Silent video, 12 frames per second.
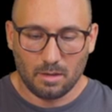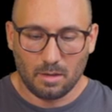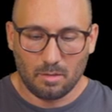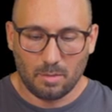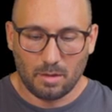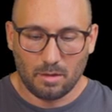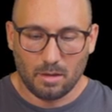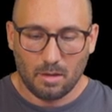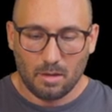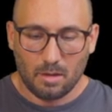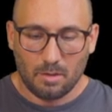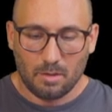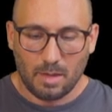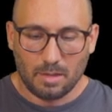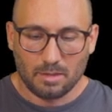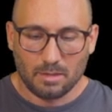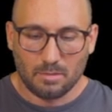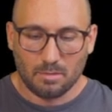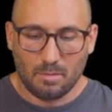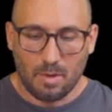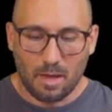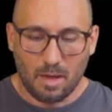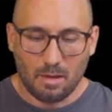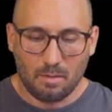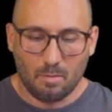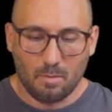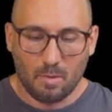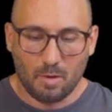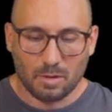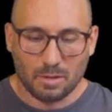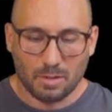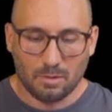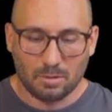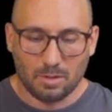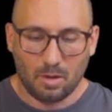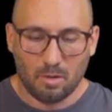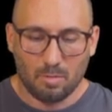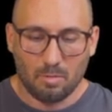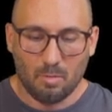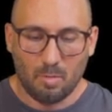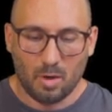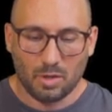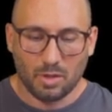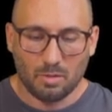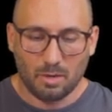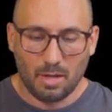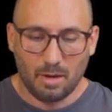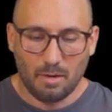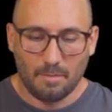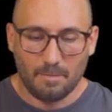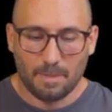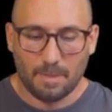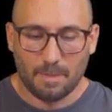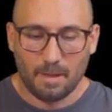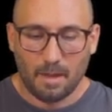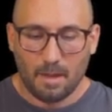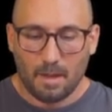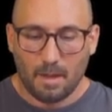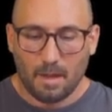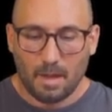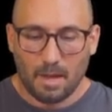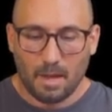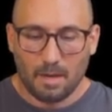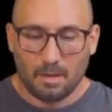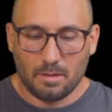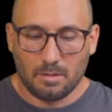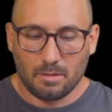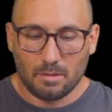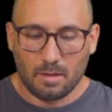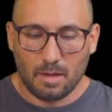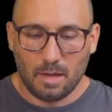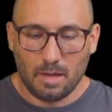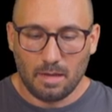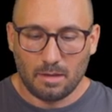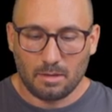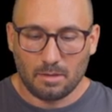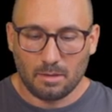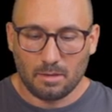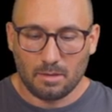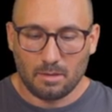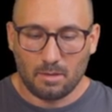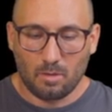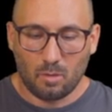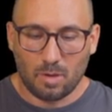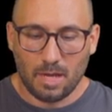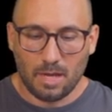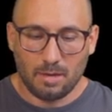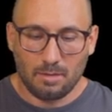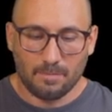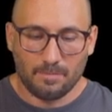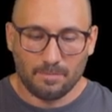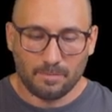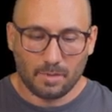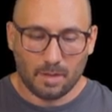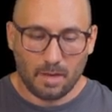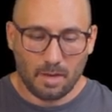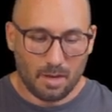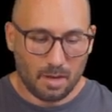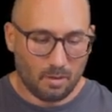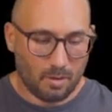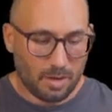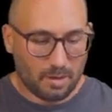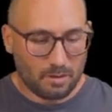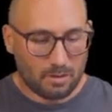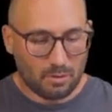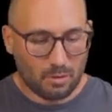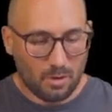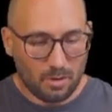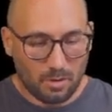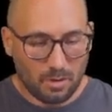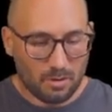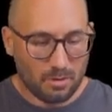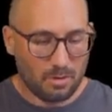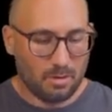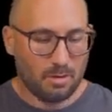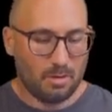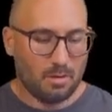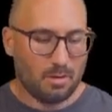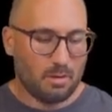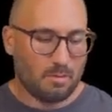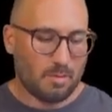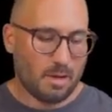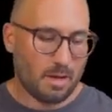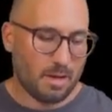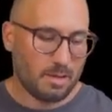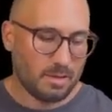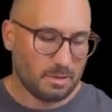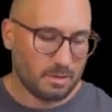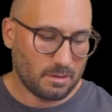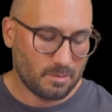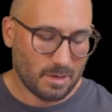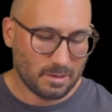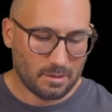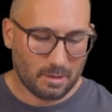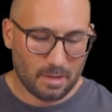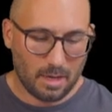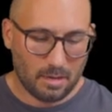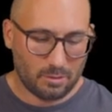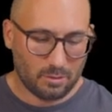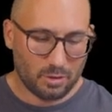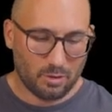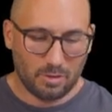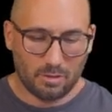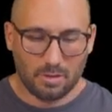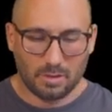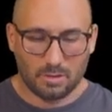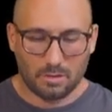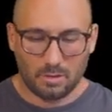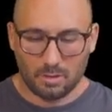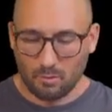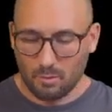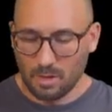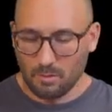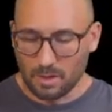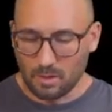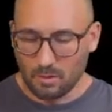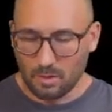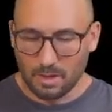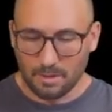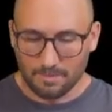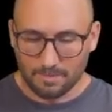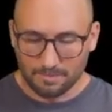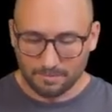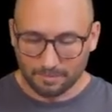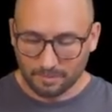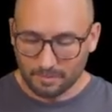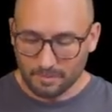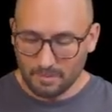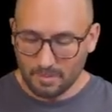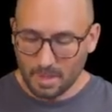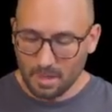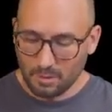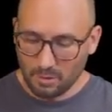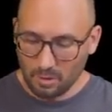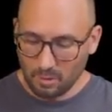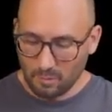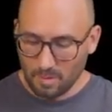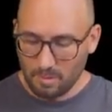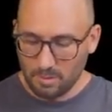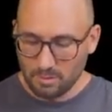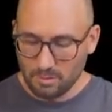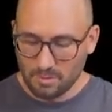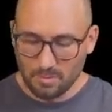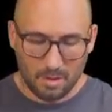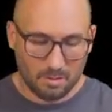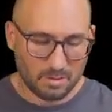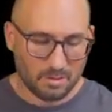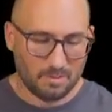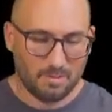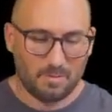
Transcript: now, but that's my oscilloscope module here, and I hit OK, and now I turn on my eSense muscle again to show you this in a real recording. Turn off my Bluetooth mouse